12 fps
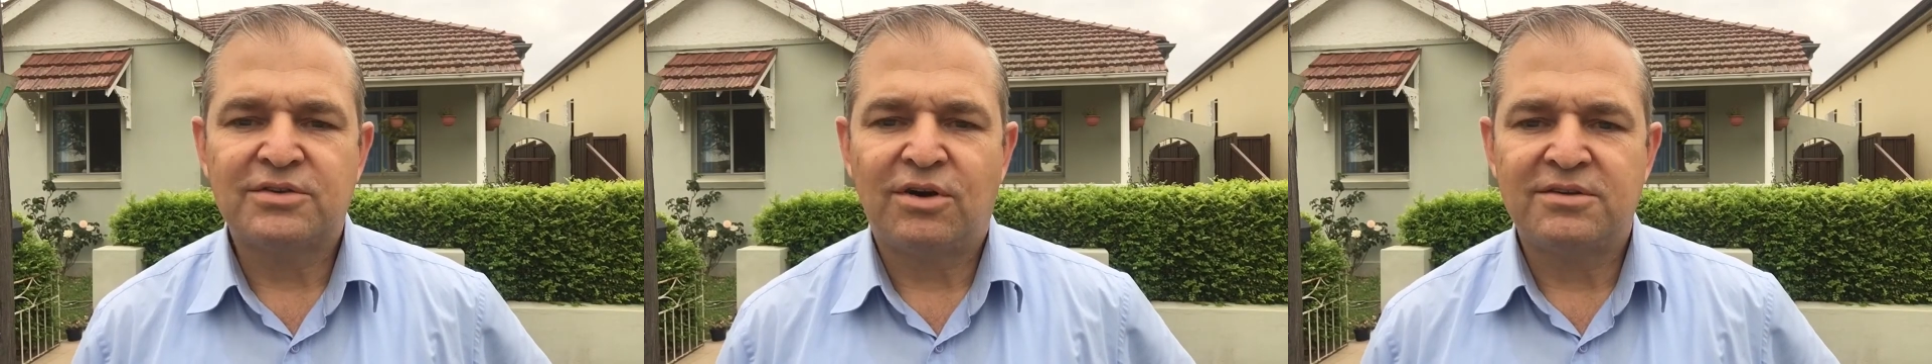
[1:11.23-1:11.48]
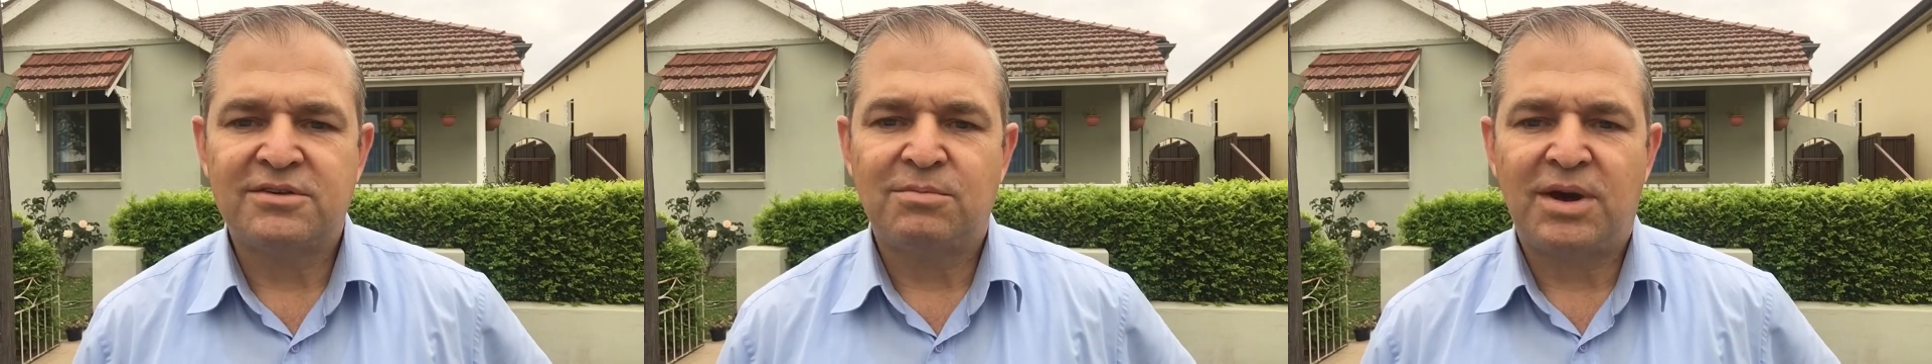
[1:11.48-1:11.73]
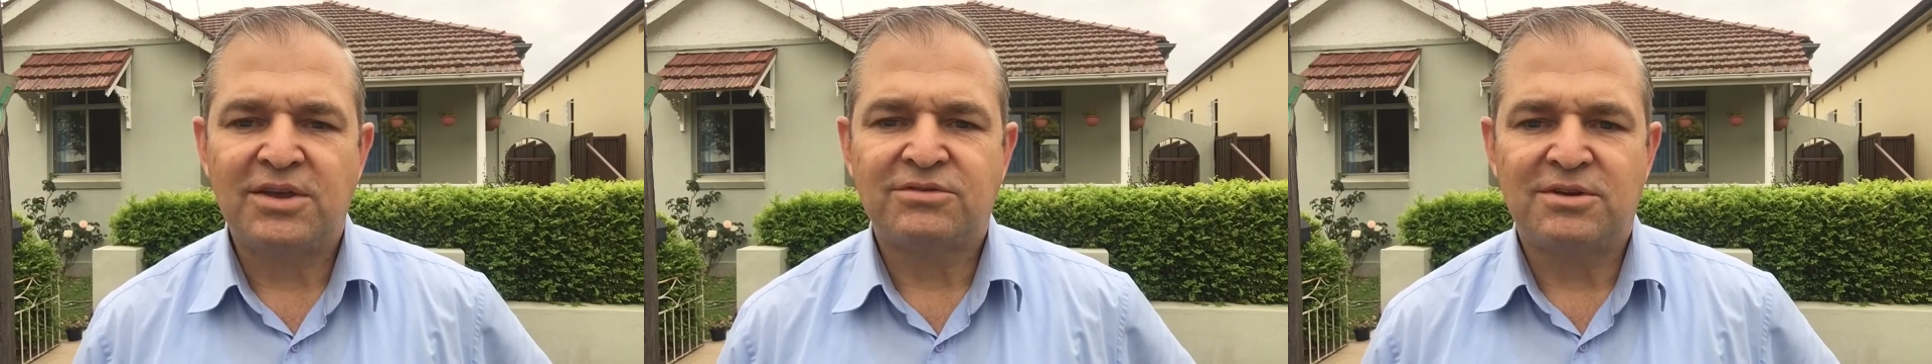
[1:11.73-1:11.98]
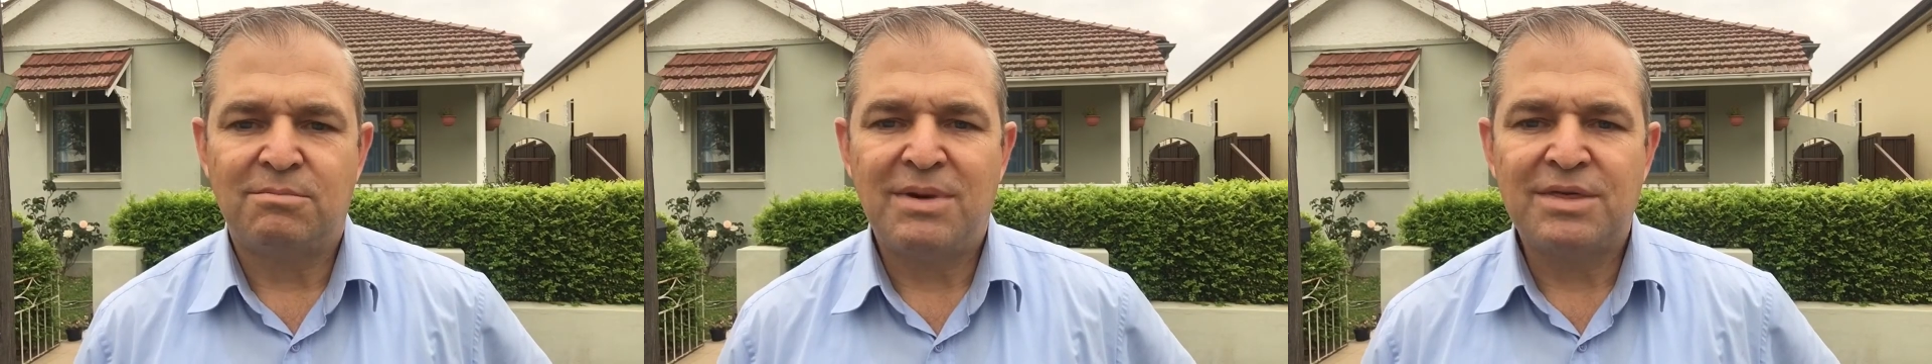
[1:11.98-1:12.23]
guides are
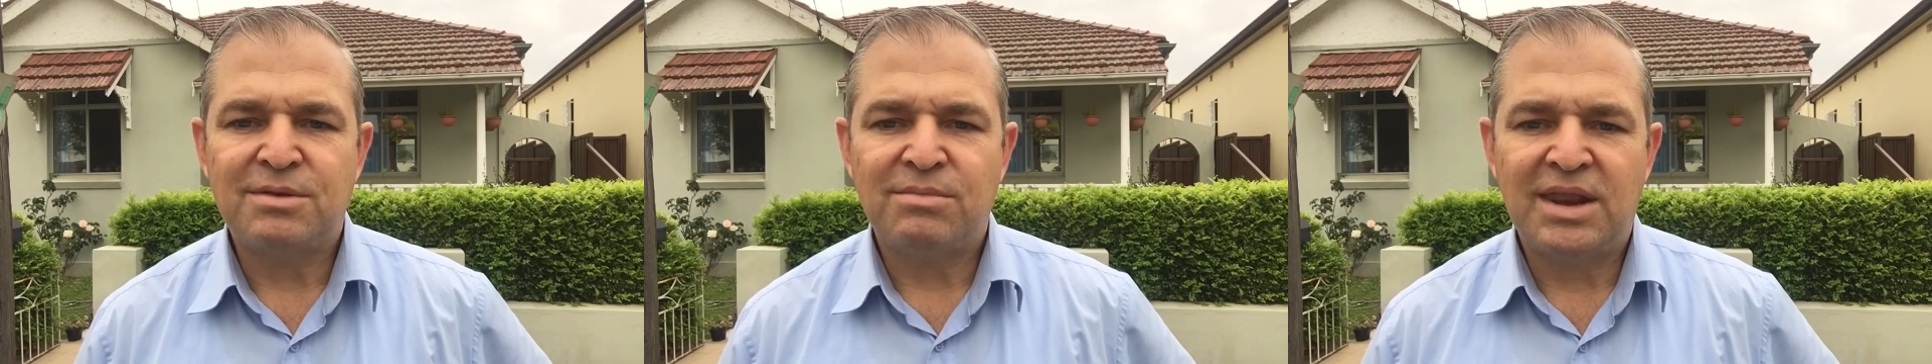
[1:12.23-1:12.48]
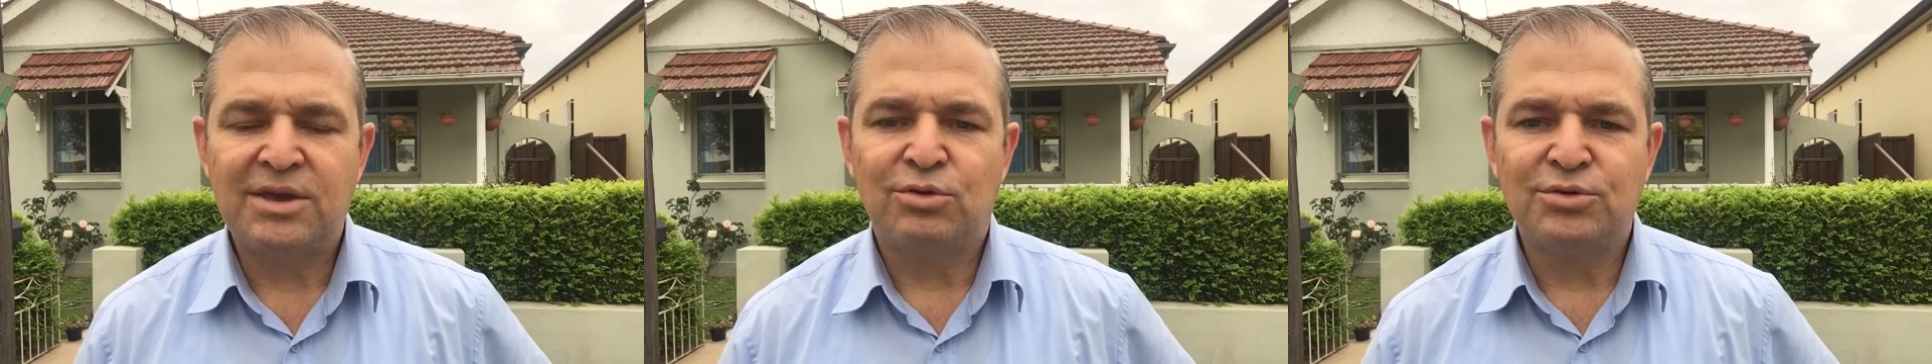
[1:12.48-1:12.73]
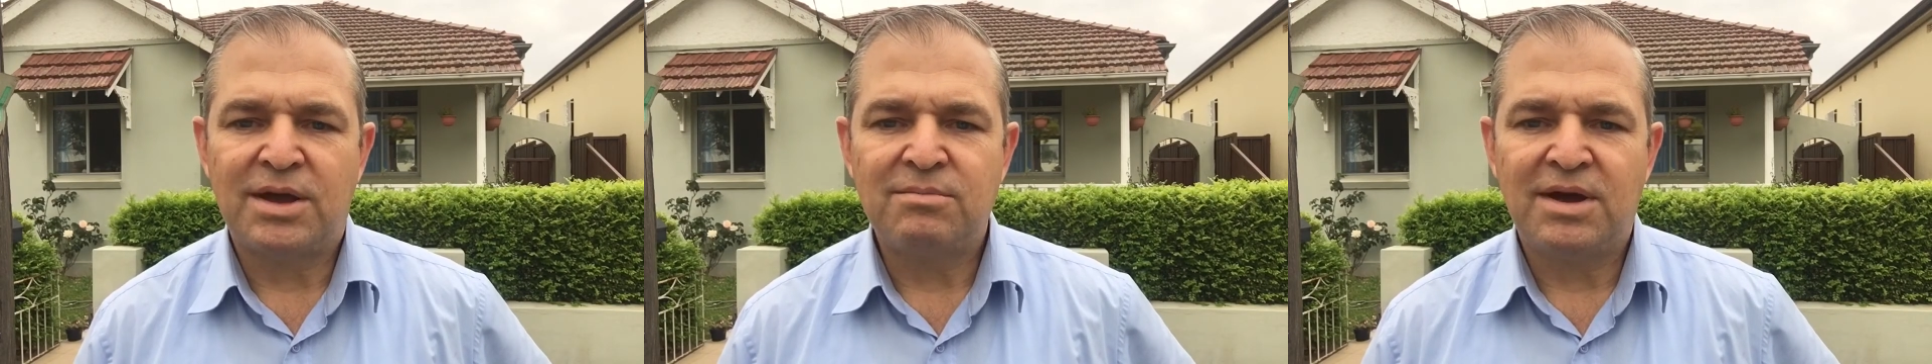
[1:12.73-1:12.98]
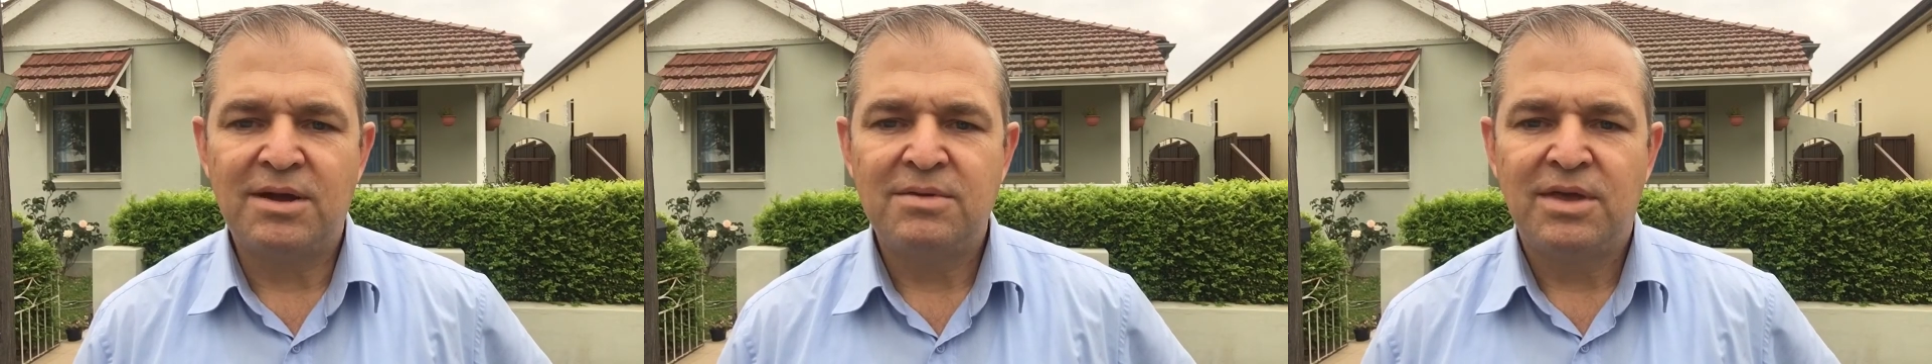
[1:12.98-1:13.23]
based on a mathematical
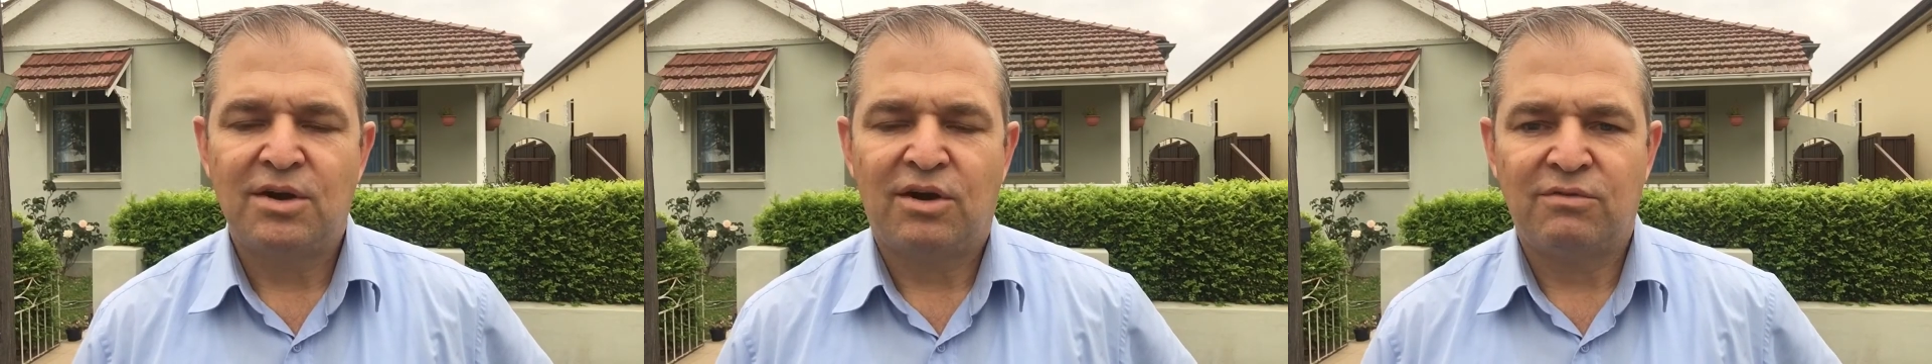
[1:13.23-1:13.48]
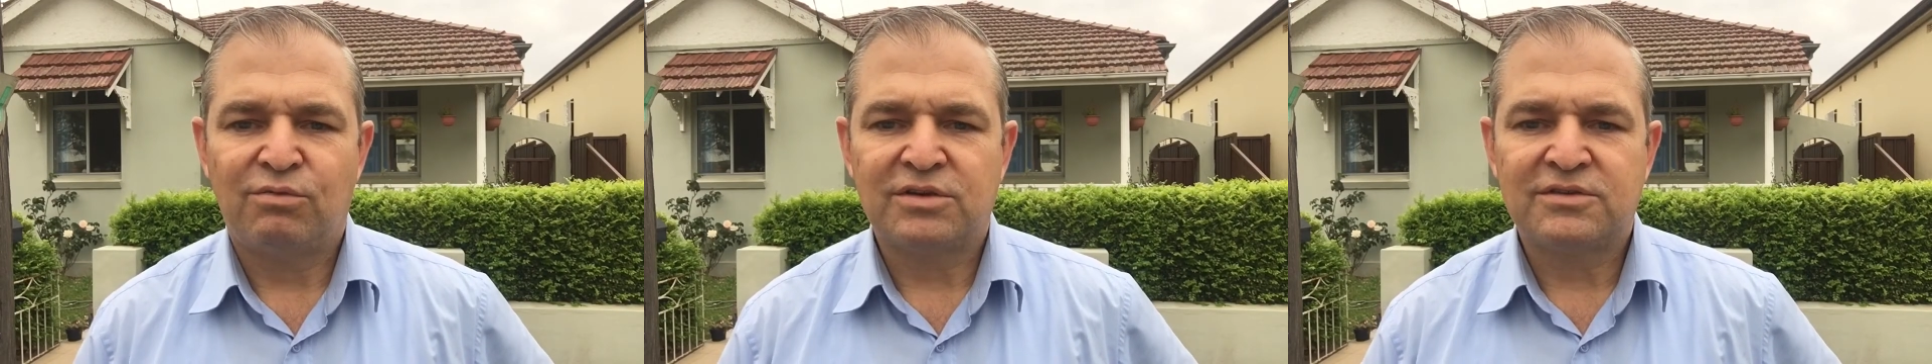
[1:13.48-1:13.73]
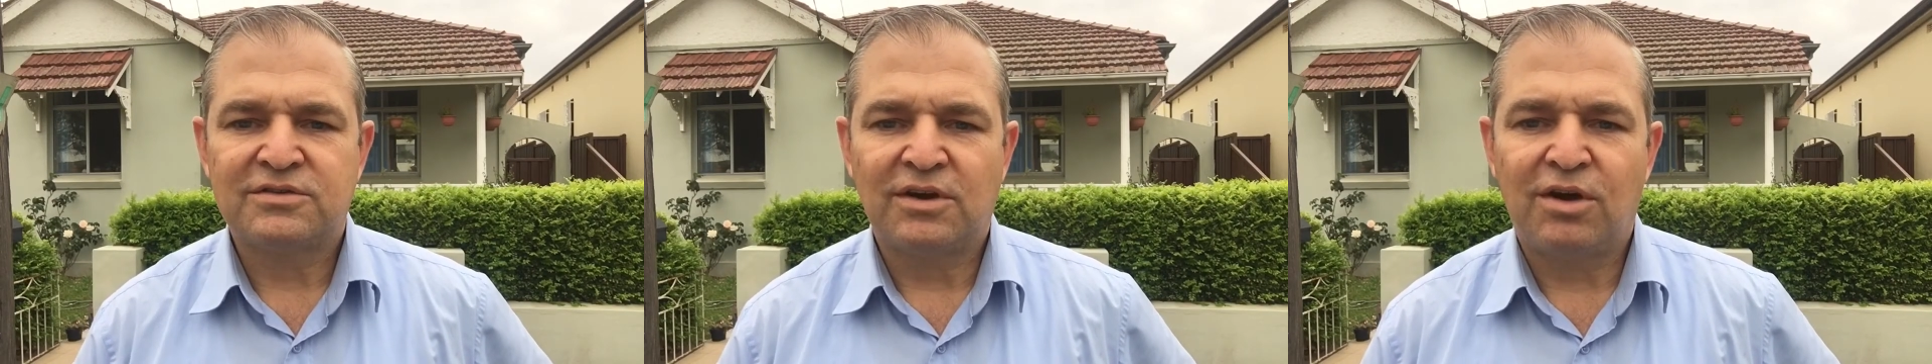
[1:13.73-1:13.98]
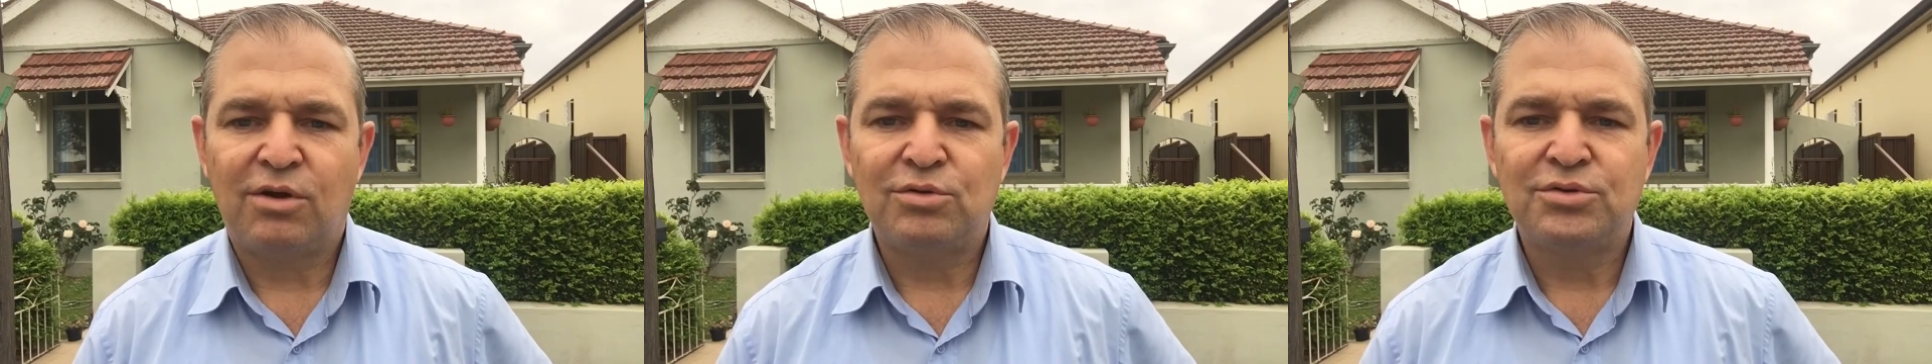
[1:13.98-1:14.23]
number of what's
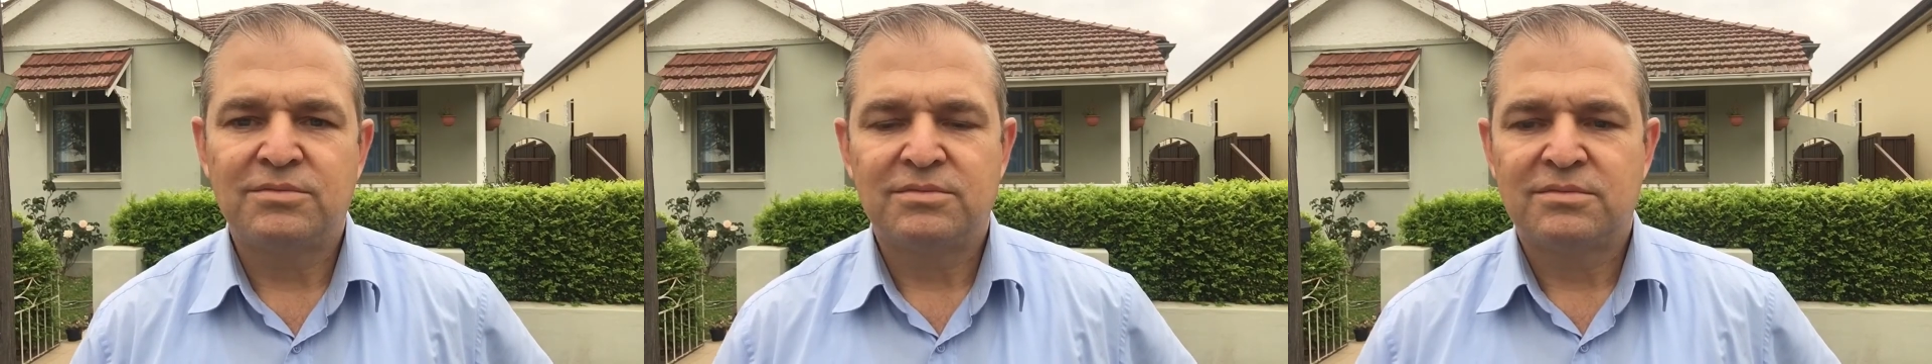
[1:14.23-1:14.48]
sold